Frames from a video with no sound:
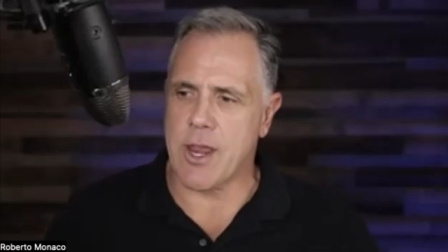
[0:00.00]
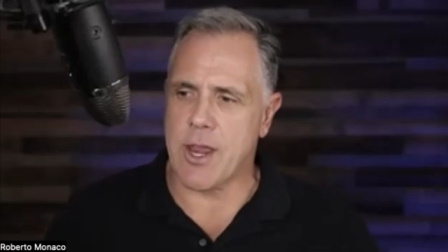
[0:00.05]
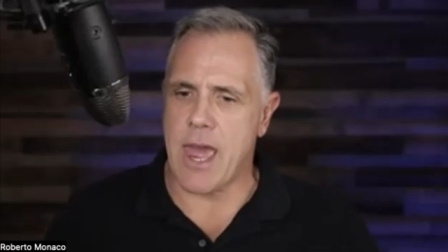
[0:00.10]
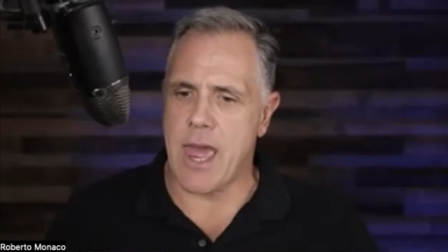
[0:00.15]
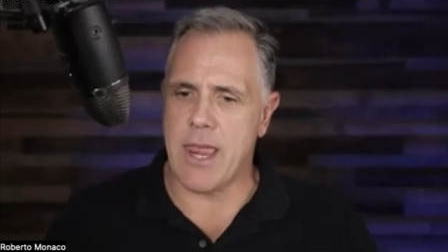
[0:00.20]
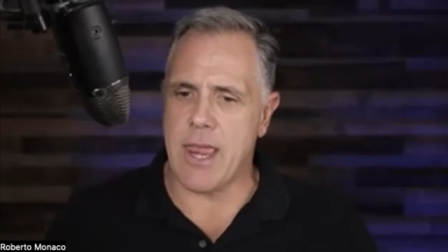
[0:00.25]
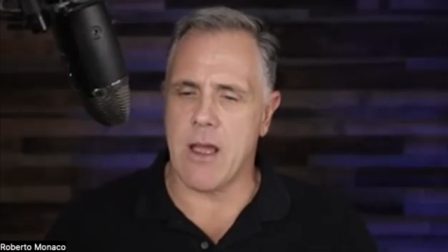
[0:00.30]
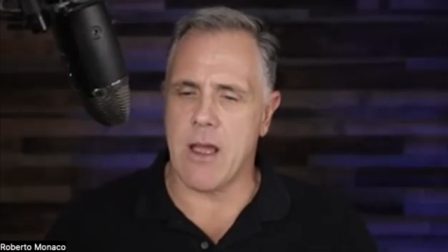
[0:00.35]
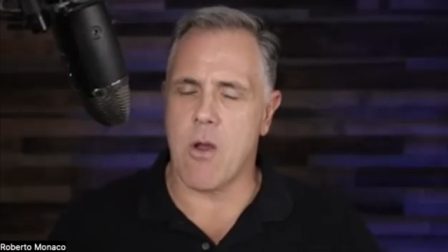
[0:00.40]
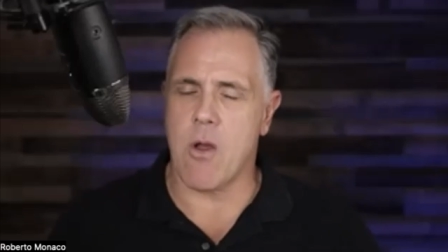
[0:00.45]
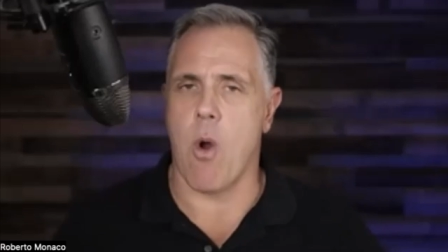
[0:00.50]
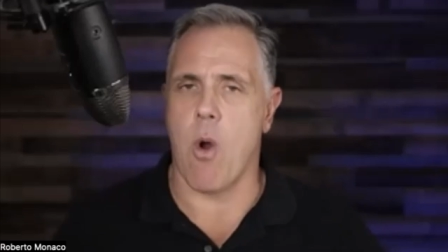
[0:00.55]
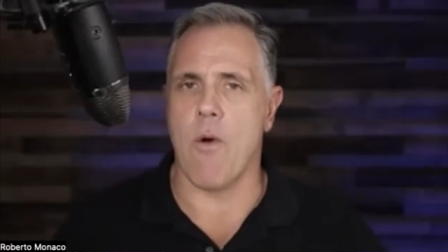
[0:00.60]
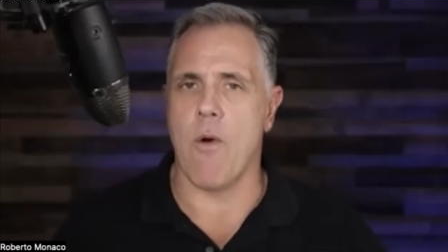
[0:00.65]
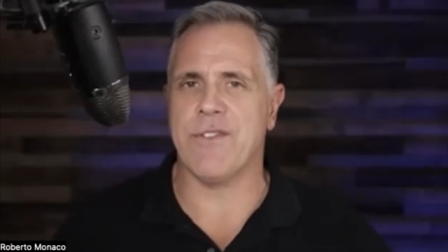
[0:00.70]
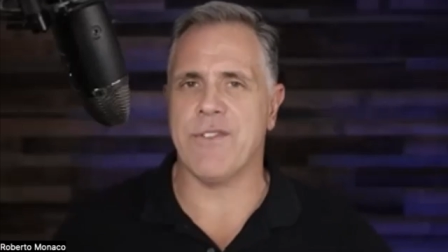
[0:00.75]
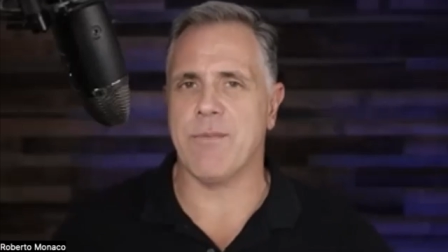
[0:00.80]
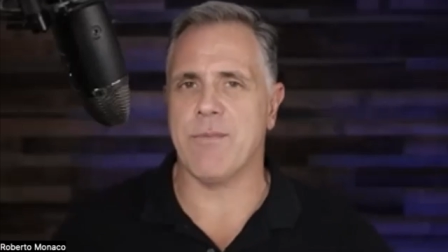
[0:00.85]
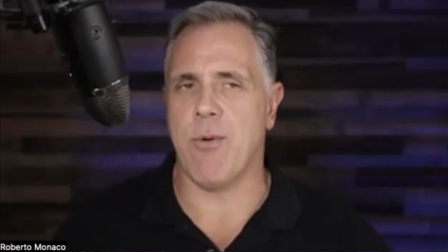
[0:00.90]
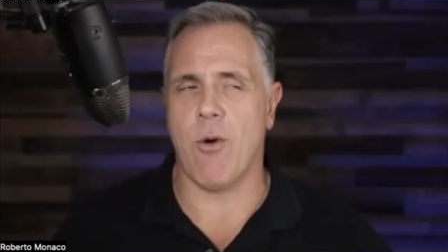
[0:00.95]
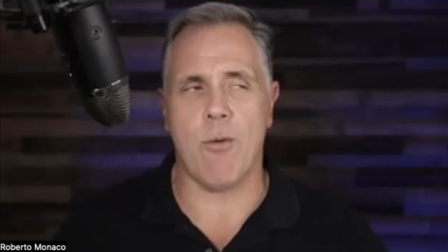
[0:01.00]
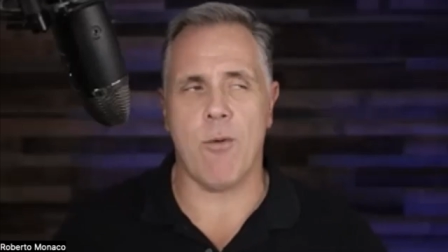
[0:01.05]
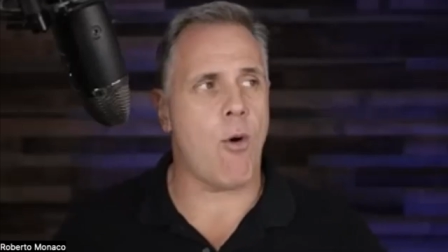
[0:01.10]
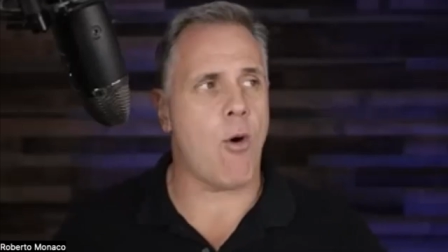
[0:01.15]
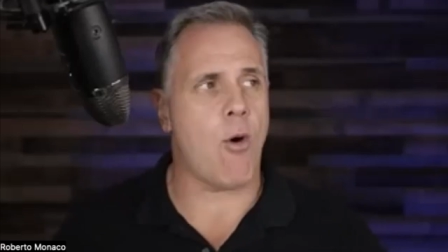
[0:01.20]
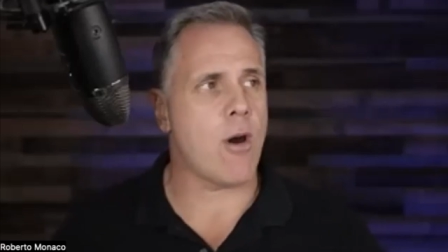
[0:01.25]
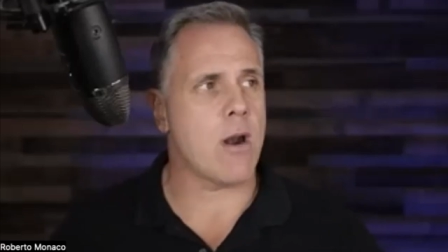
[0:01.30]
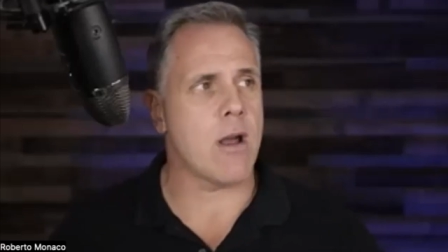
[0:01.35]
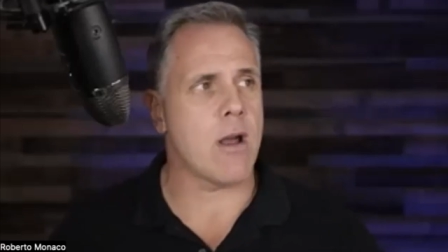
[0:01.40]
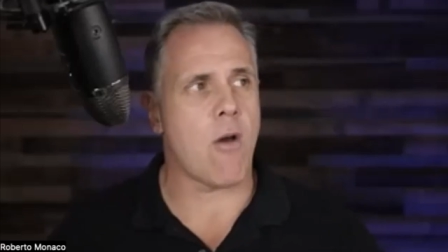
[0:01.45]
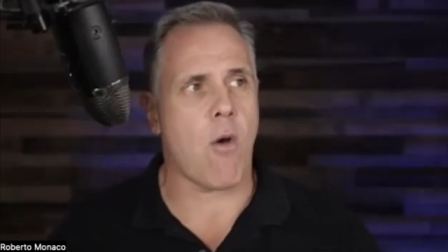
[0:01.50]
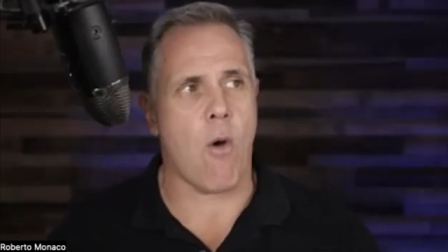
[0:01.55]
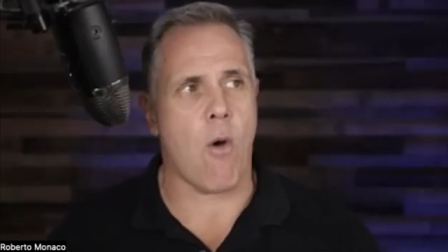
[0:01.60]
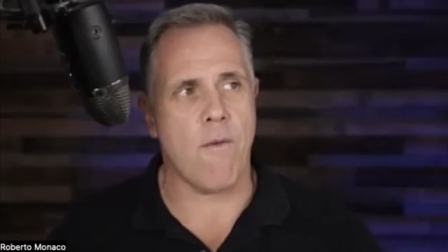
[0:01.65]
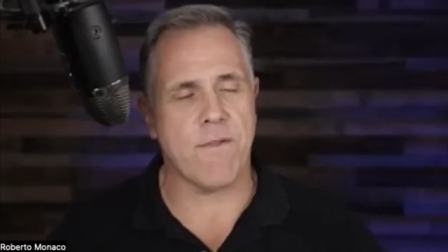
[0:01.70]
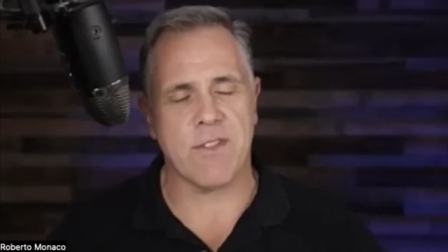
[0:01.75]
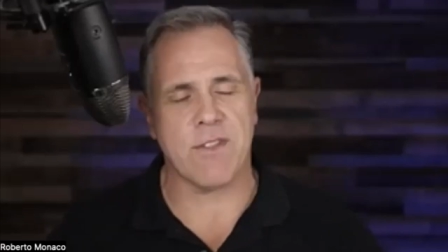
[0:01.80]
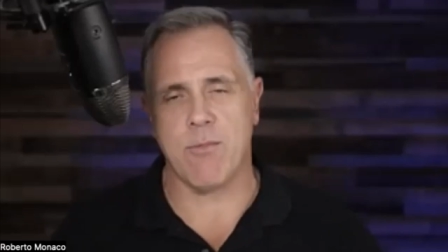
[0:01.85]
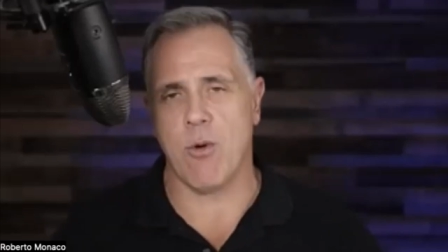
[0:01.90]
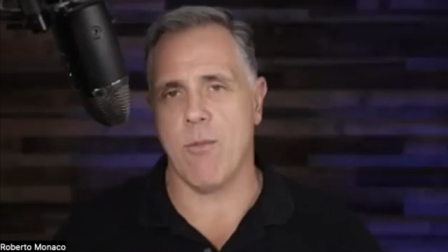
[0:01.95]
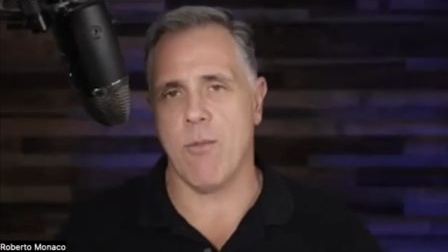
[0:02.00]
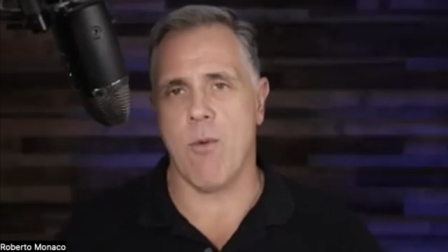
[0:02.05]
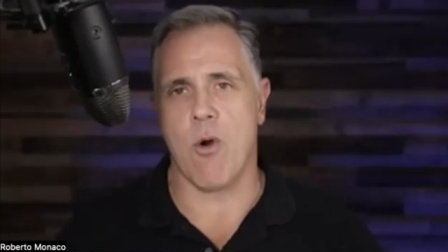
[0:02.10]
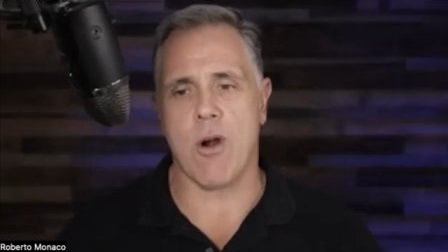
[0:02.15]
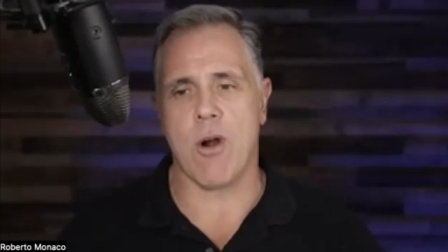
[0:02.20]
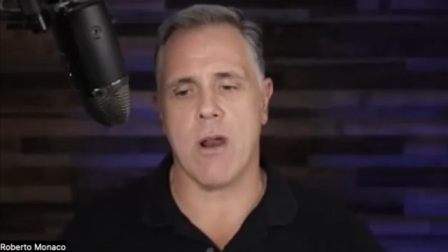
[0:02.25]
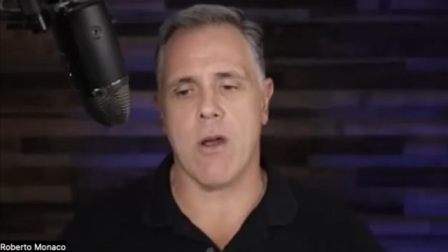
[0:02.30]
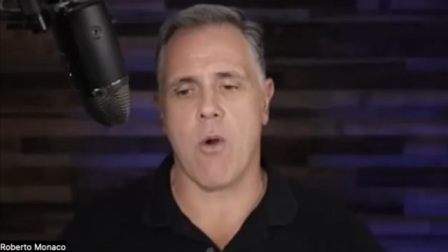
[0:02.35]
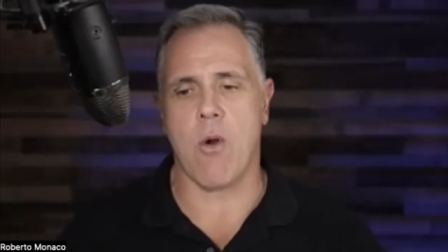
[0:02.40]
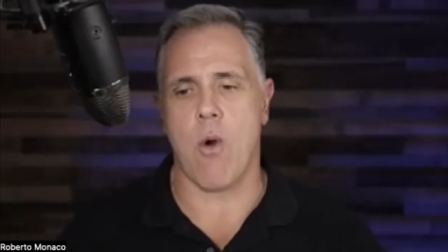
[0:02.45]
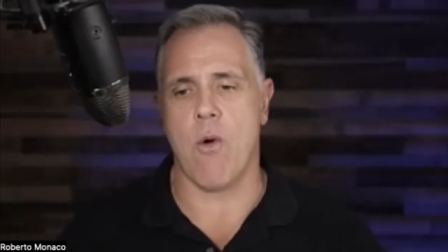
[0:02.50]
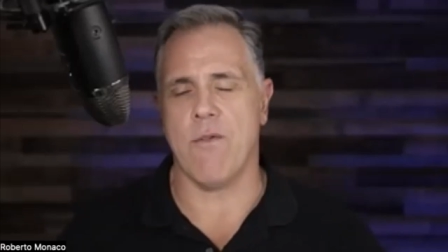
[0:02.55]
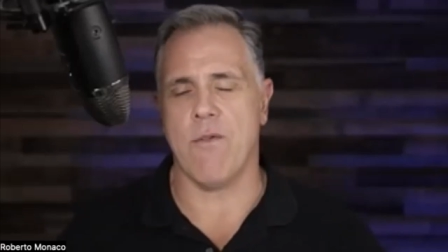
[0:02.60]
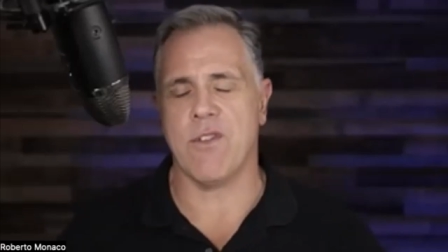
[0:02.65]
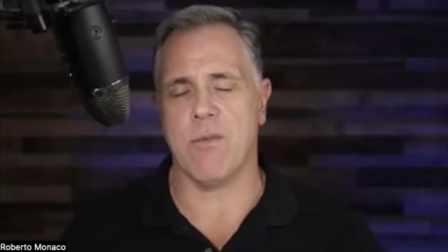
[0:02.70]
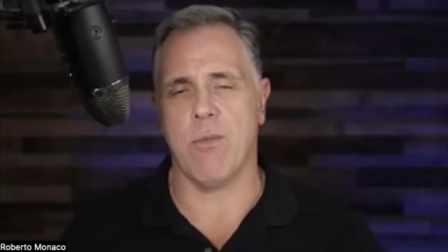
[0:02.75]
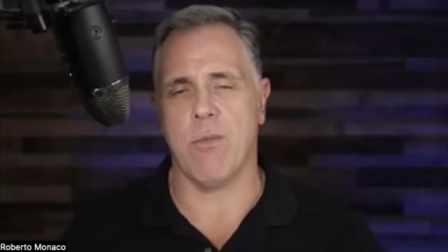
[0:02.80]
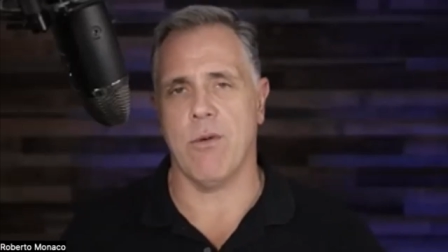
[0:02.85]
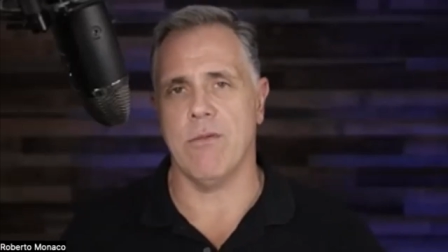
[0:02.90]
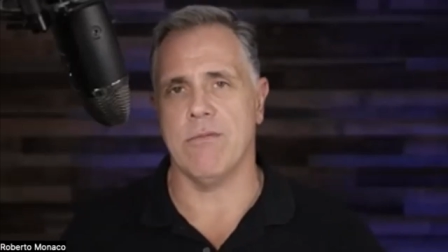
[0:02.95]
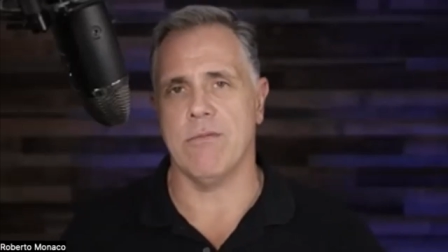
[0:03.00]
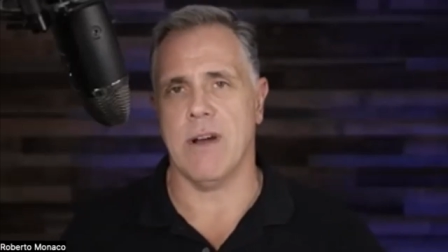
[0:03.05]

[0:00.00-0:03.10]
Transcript: getting uncomfortable more uncomfortable more uncomfortable